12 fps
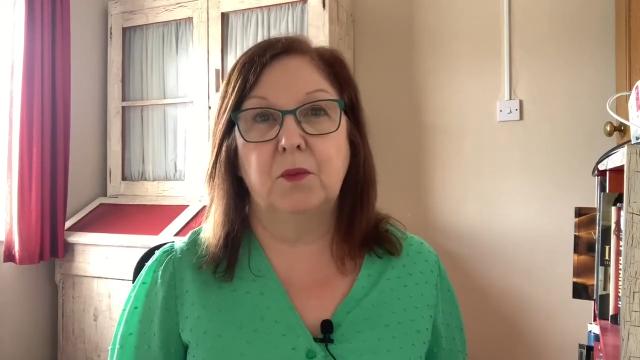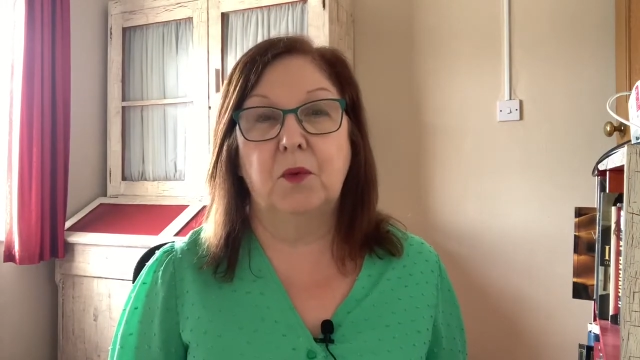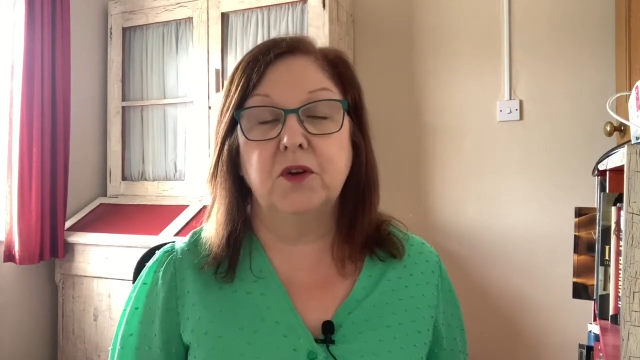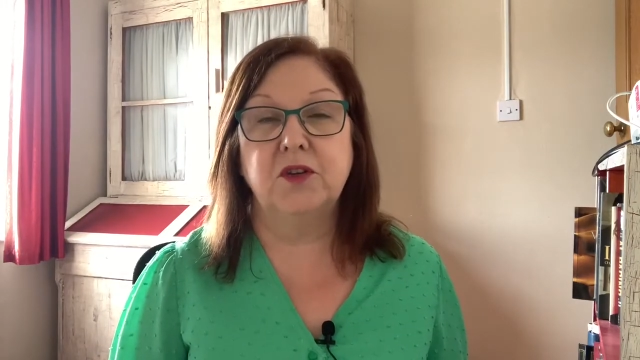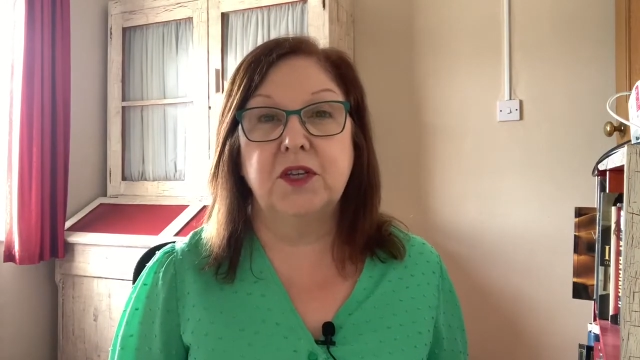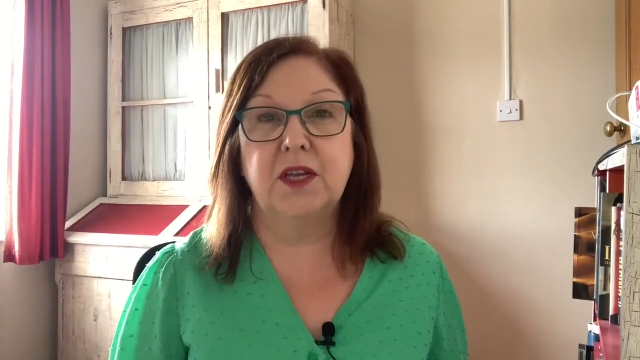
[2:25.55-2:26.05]

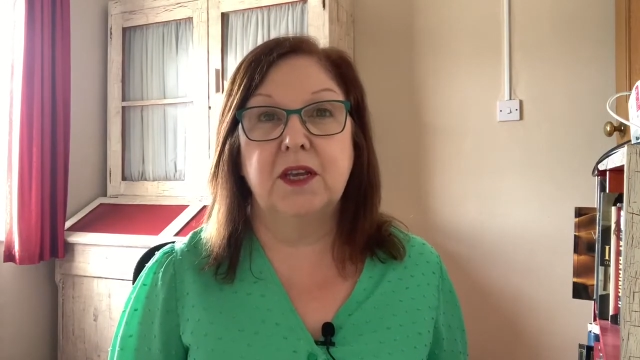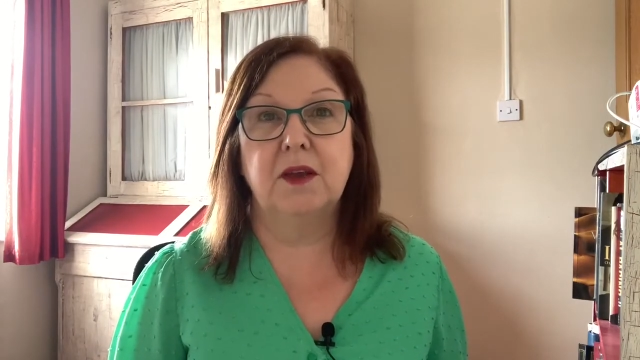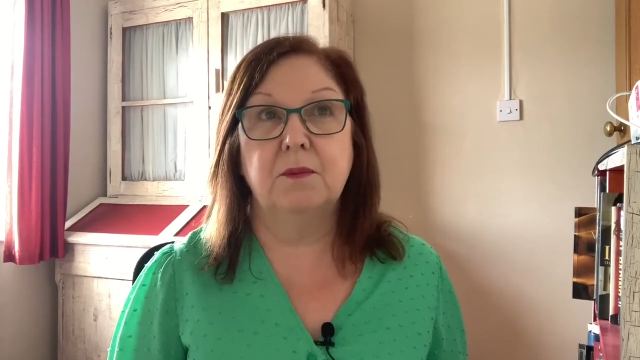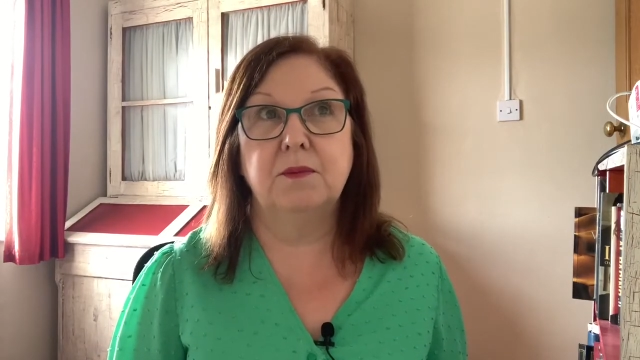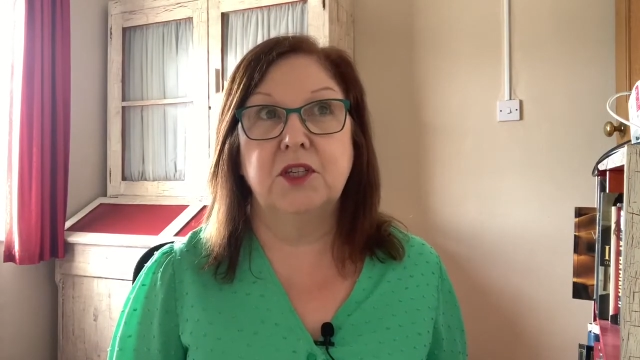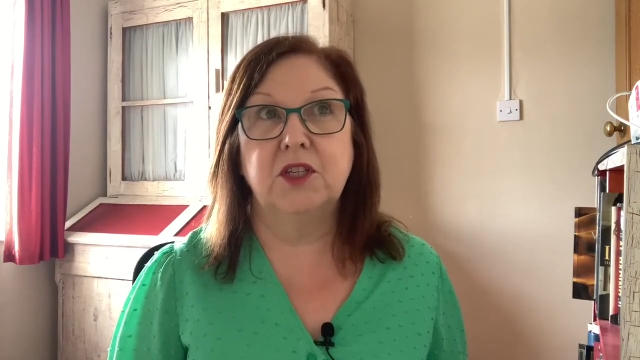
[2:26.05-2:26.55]
watching
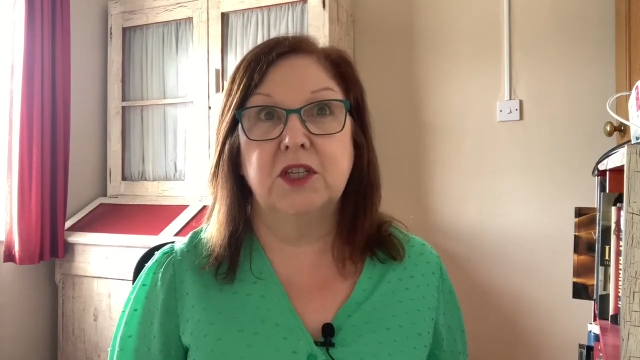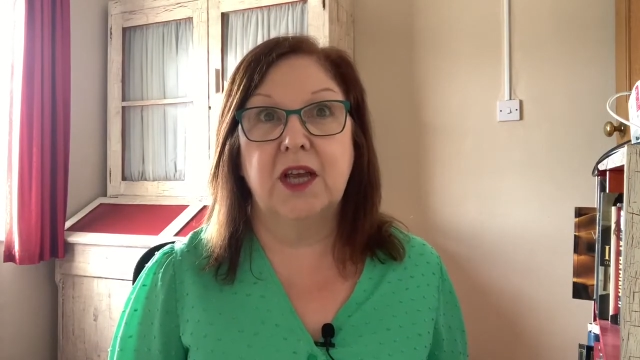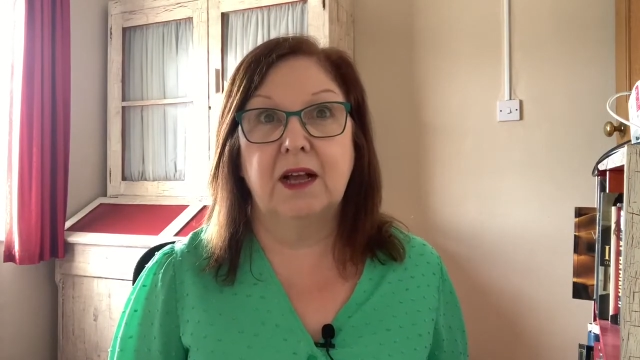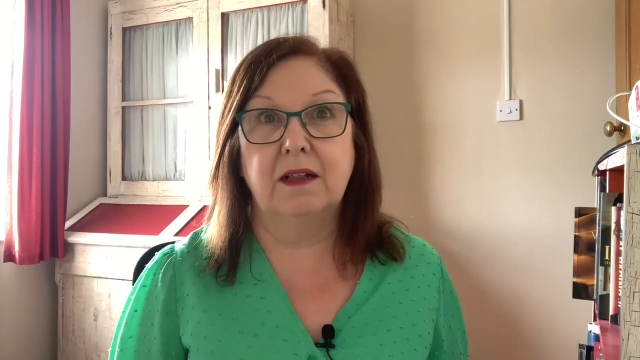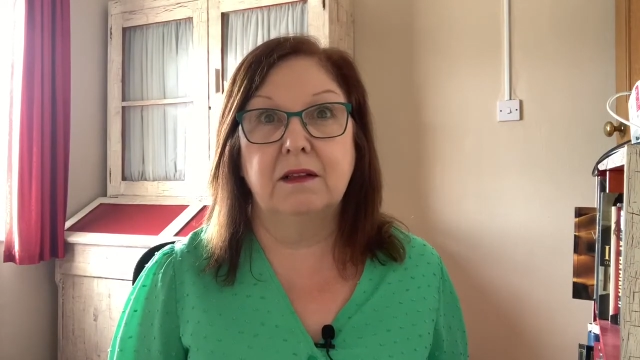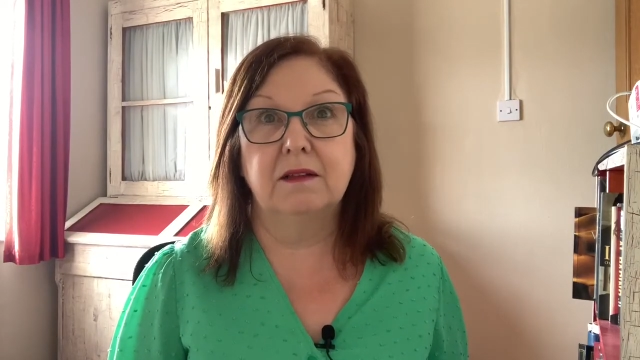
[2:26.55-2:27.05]

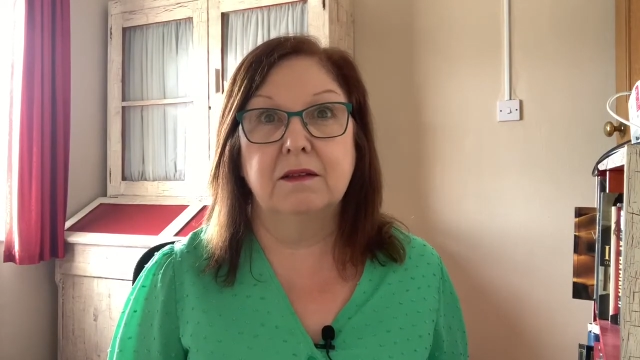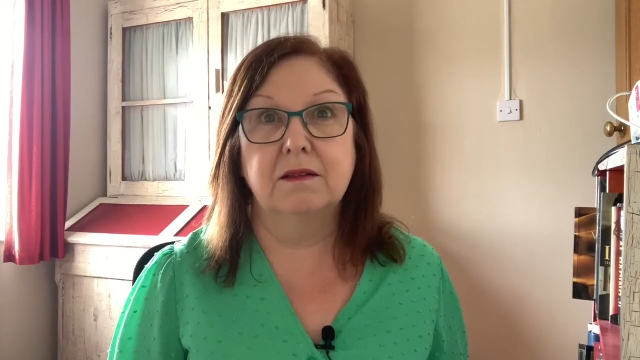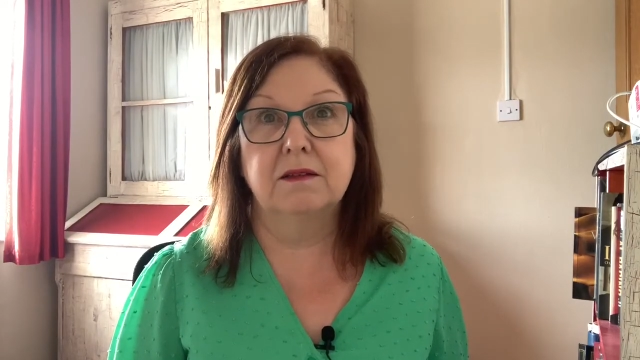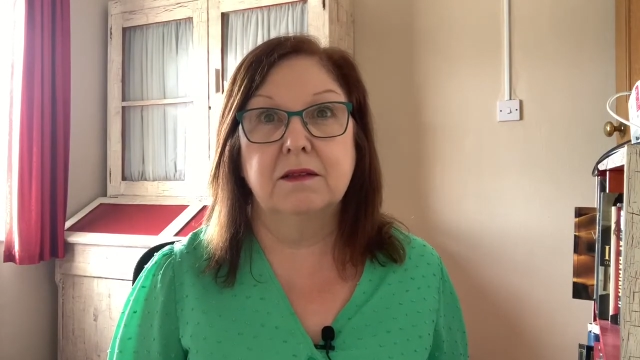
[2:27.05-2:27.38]
Michelle